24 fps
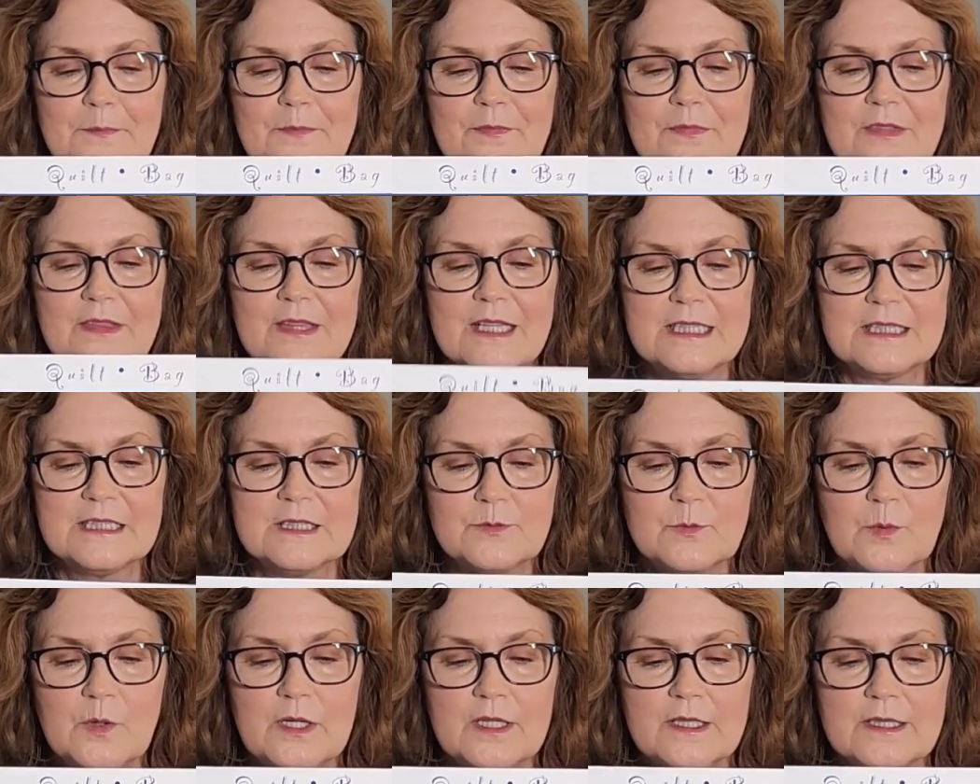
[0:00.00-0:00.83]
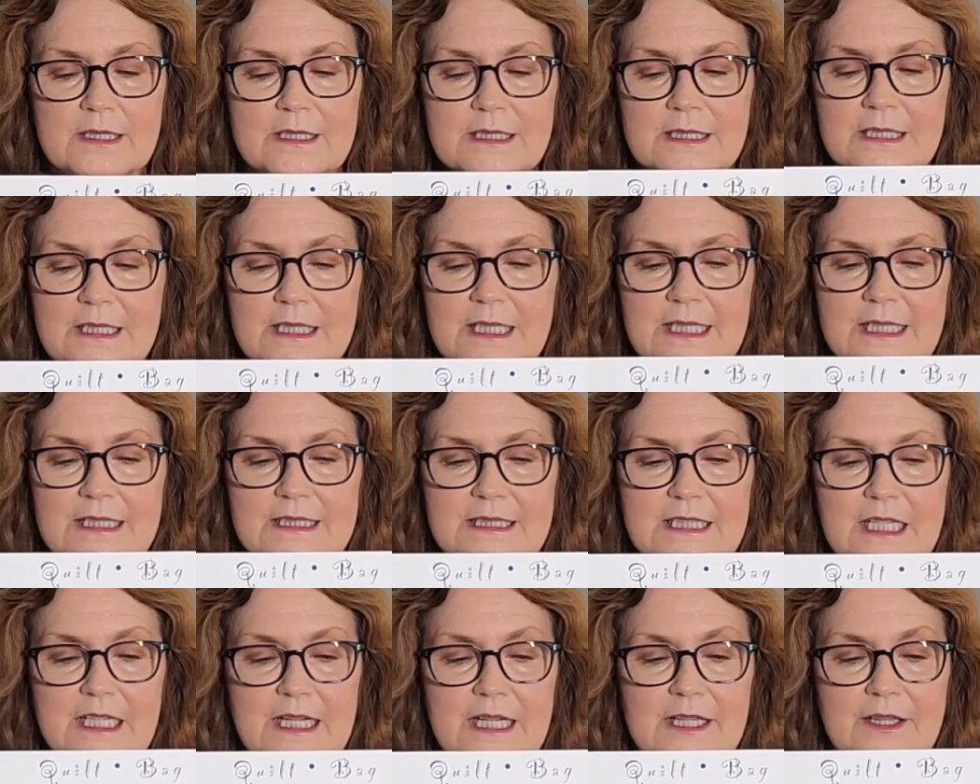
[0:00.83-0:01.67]
This one is
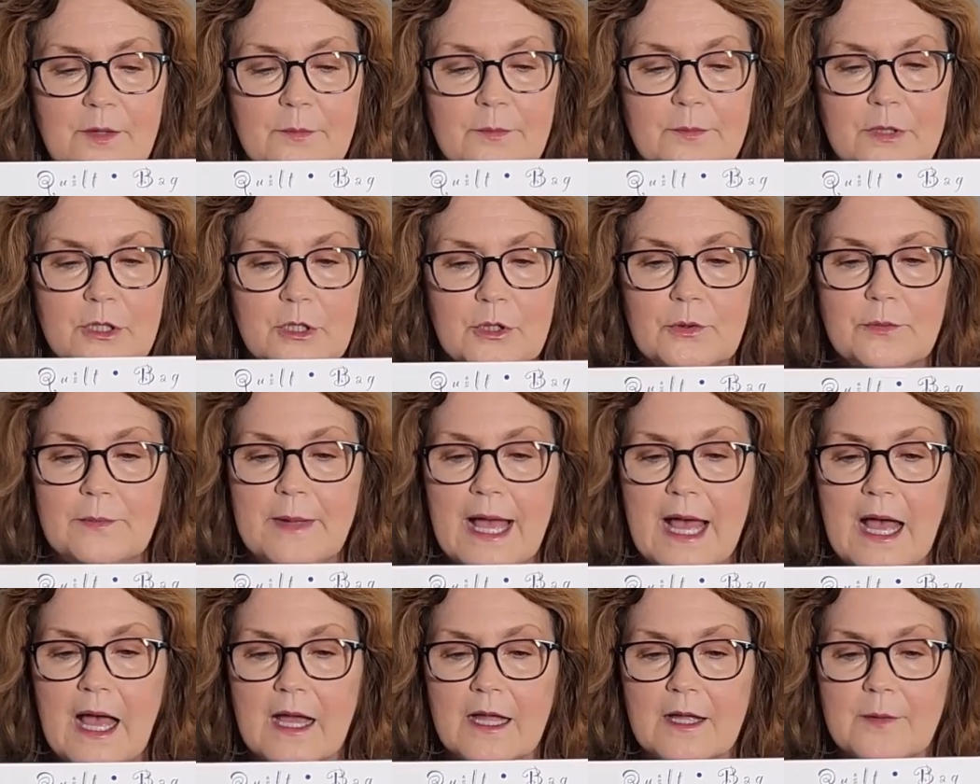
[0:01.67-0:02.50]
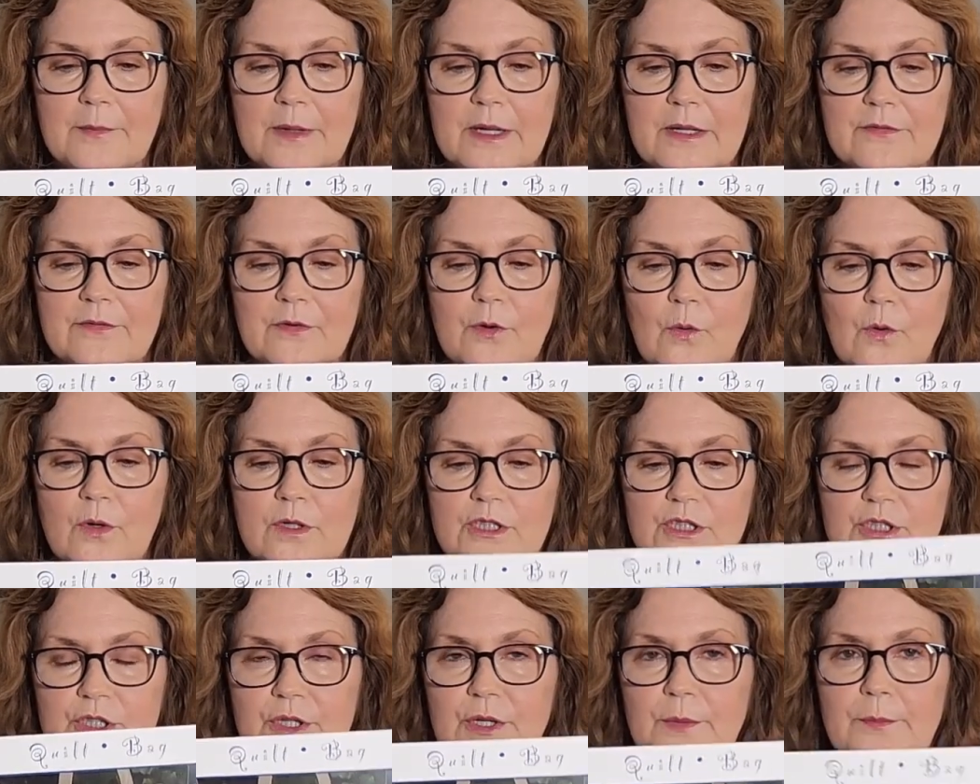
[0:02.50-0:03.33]
done on the blue bag, but of
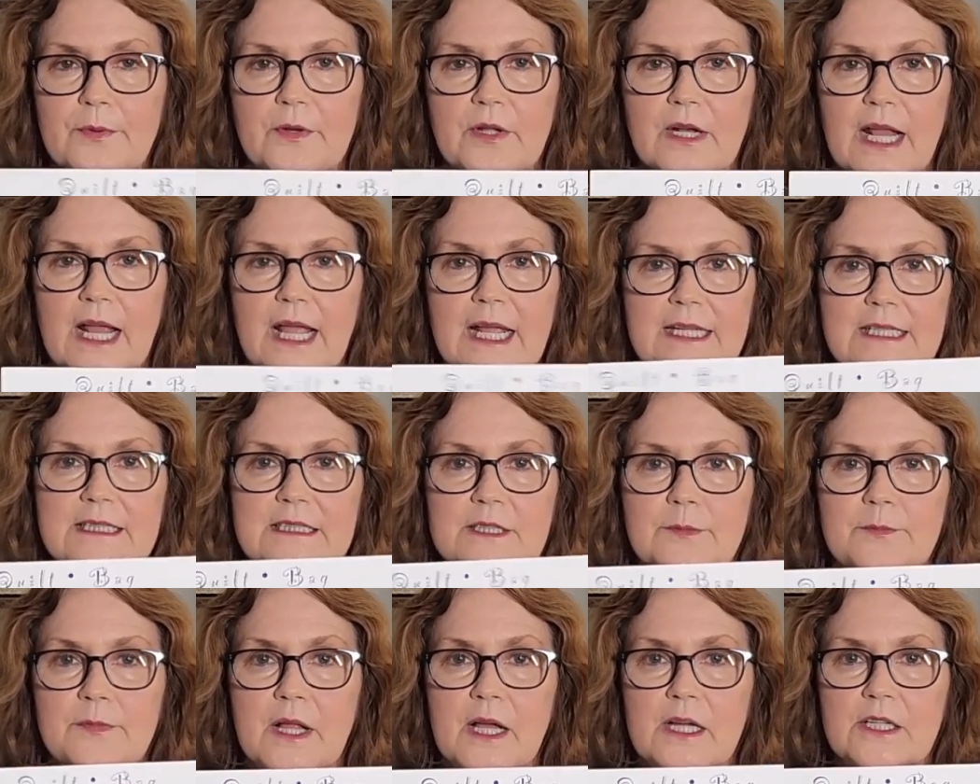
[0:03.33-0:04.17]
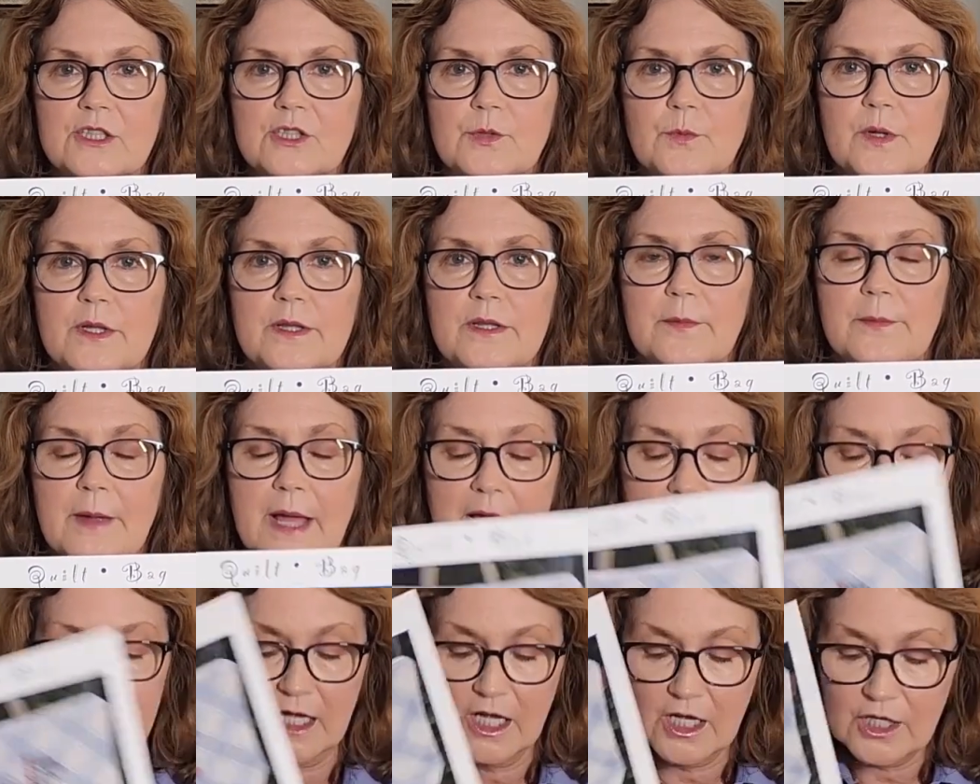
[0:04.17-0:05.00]
course you could put any supplies you want in the
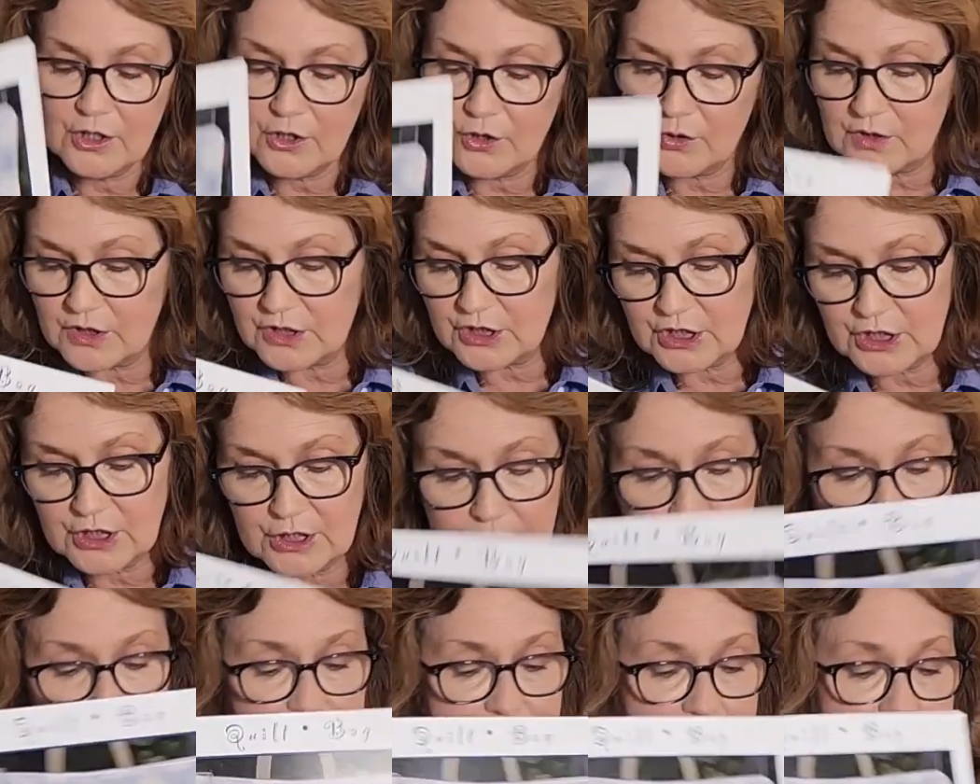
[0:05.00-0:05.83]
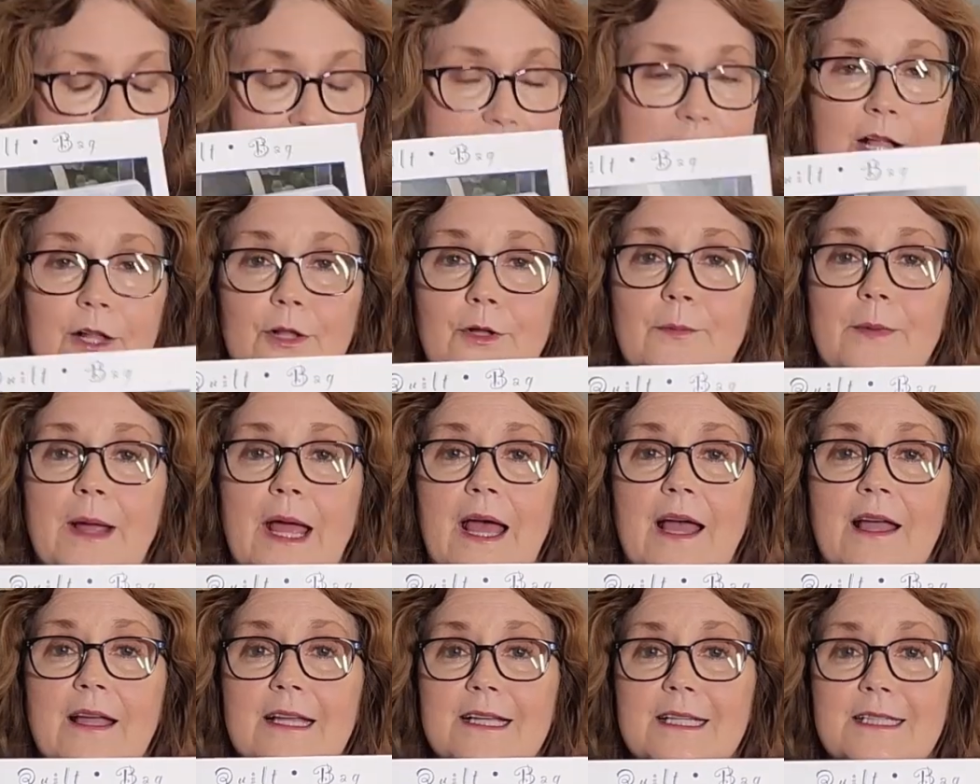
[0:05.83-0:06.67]
bag. You could use any color
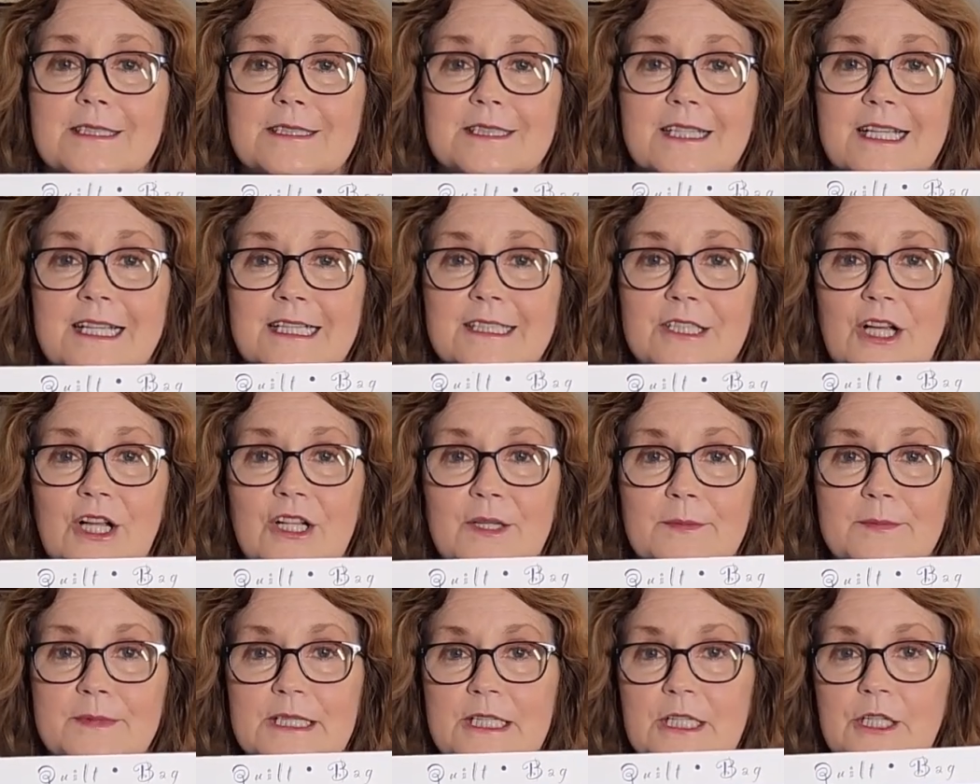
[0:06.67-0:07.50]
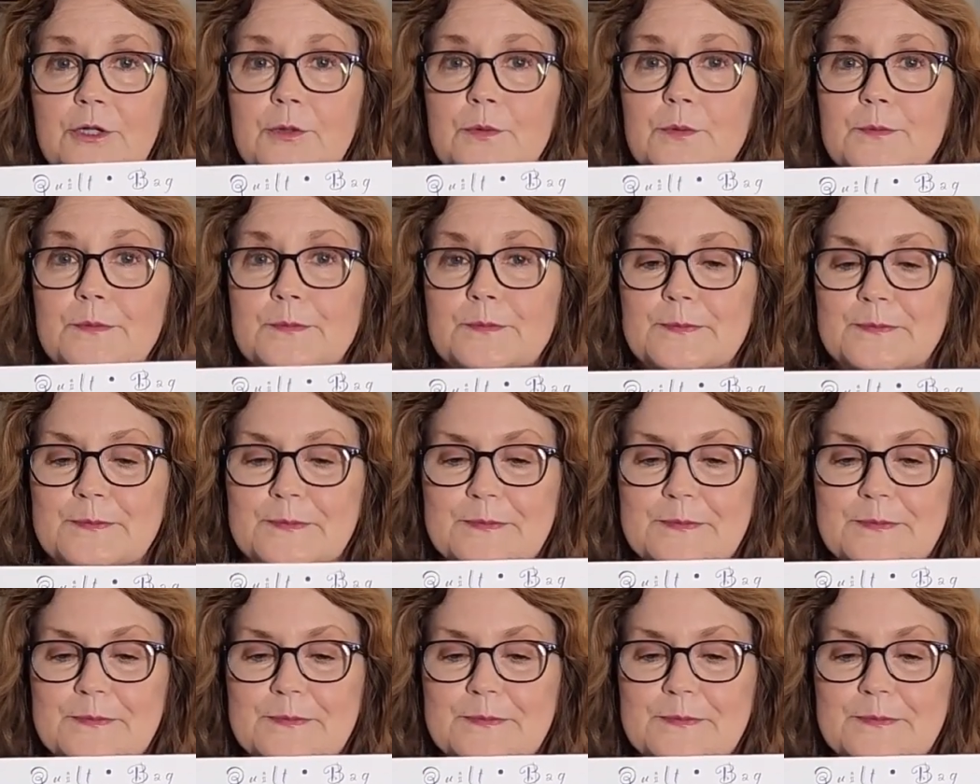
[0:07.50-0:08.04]
bag. It's all up to you.